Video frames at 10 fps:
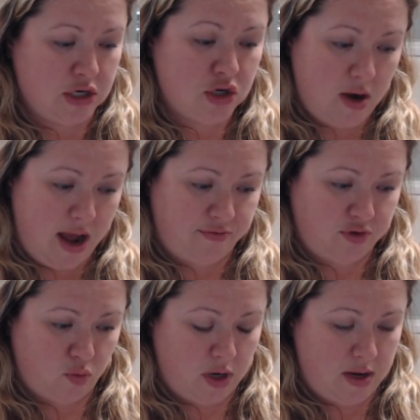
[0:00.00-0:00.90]
You don't have
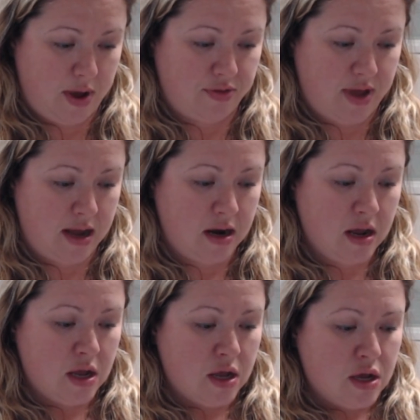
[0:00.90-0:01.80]
to worry about that.
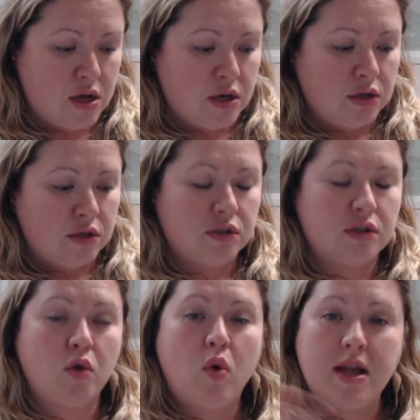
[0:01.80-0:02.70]

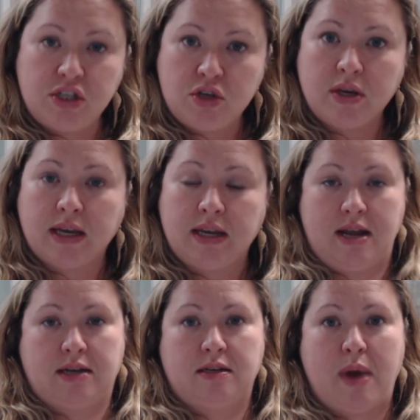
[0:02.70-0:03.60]
So once you get
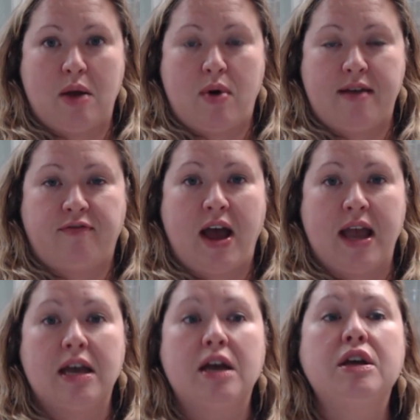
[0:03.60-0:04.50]
connected by
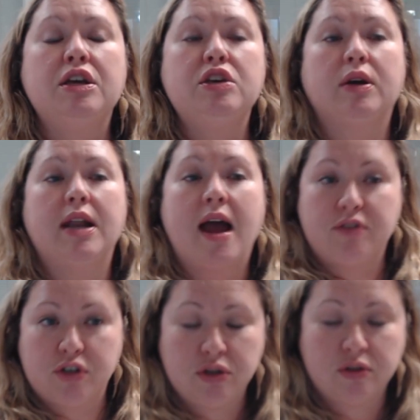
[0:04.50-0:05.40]
Wi-Fi, you can
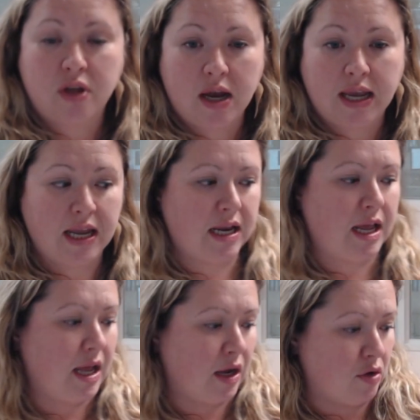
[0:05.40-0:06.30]
have your student log in
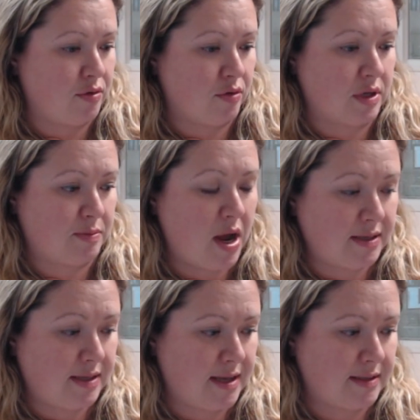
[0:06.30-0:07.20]
and go through this
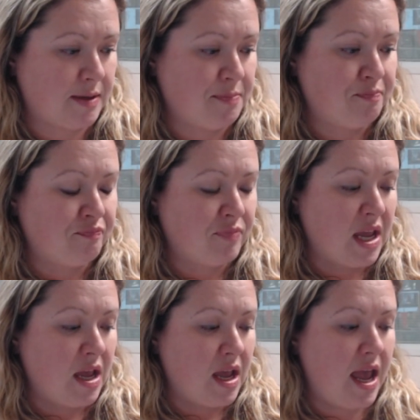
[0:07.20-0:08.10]
process.
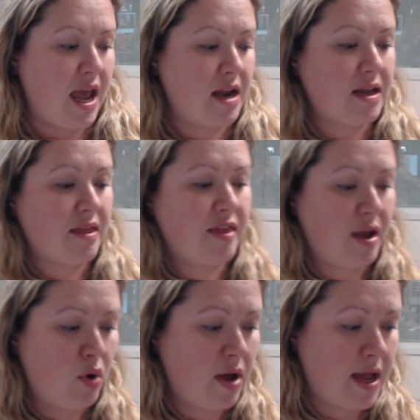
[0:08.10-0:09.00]
And
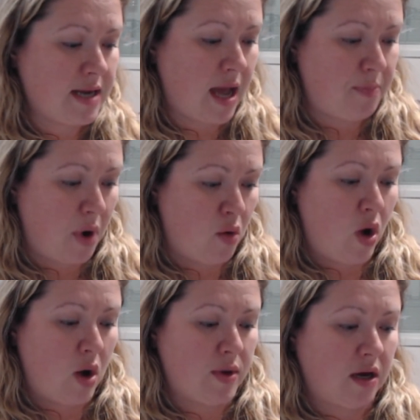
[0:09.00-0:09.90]
they will end up on
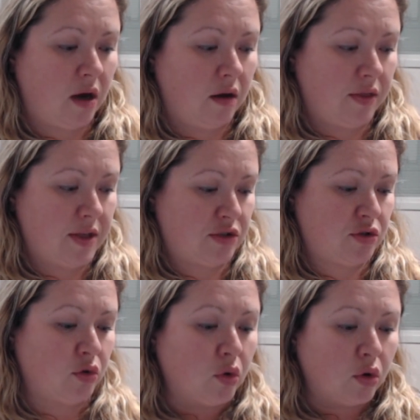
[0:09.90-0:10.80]
what we call the
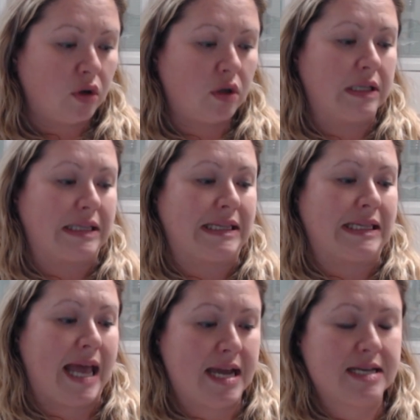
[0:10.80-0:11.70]
school
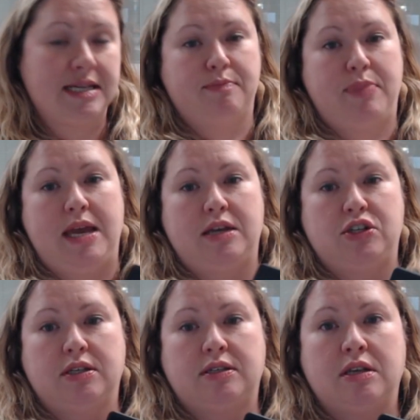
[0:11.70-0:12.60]
landing
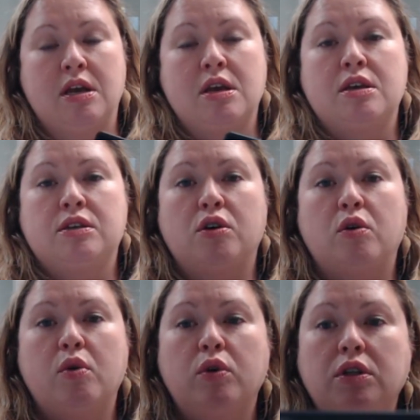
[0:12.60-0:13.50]
pages.
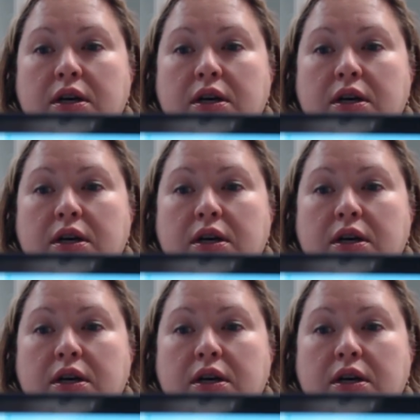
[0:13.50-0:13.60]
So it will